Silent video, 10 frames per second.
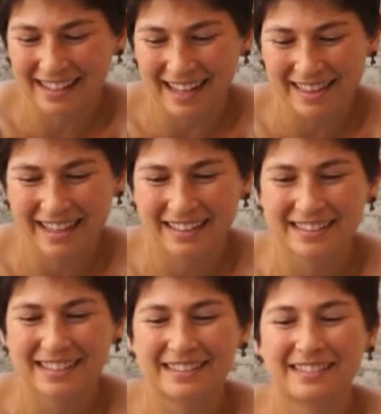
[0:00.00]
I think
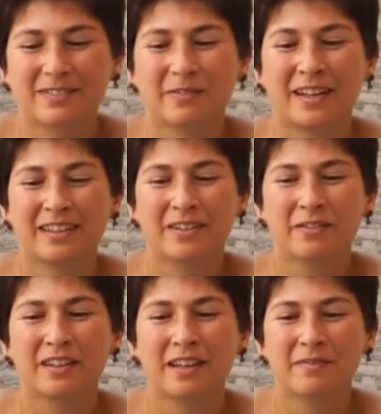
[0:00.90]
she's
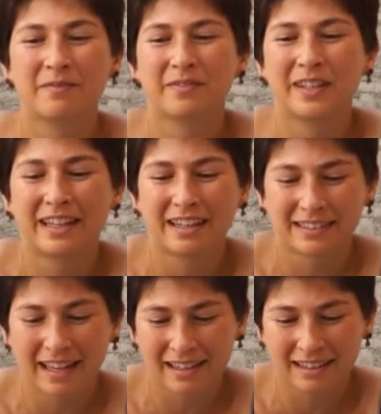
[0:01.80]
wonderful. I'm really
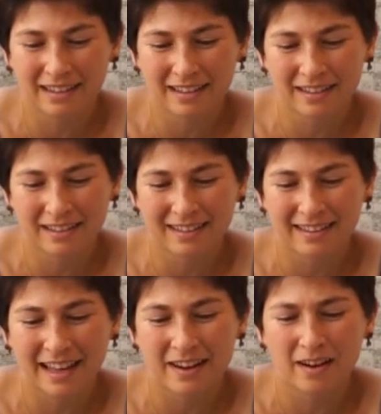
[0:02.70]
excited
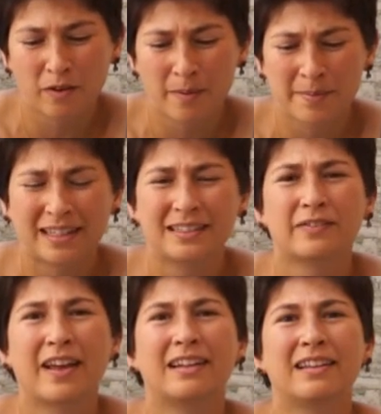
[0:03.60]
that a woman is
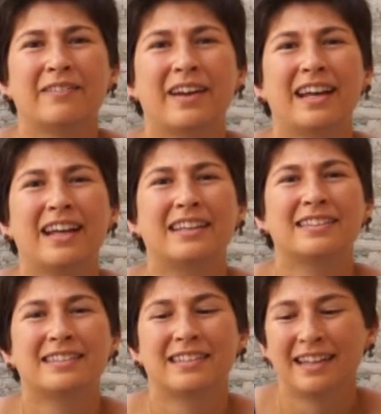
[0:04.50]
finally running.
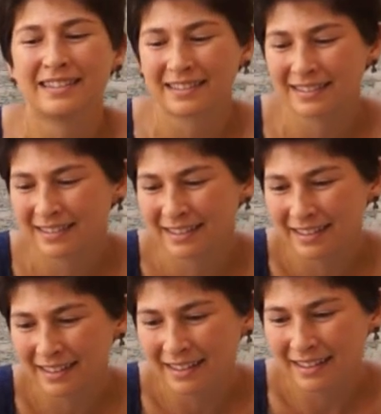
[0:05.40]
It's, it's,
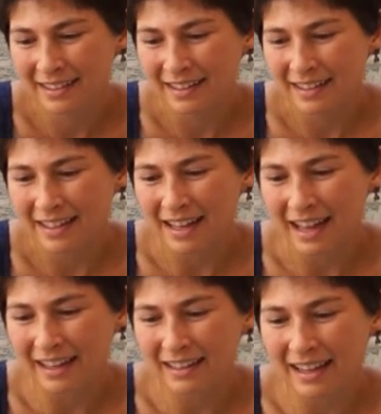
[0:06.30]

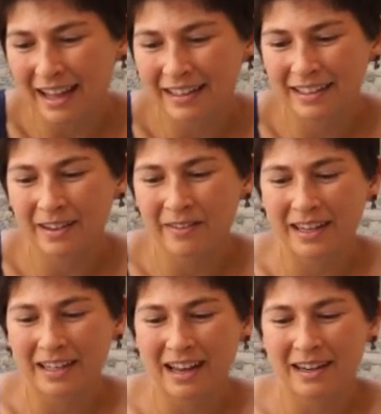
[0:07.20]
I, I could go
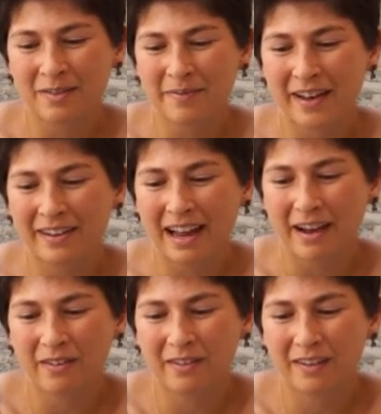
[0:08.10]
on and on about
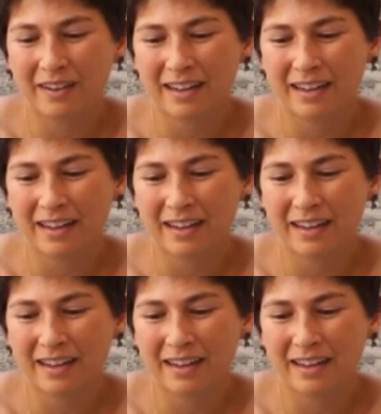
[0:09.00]
how,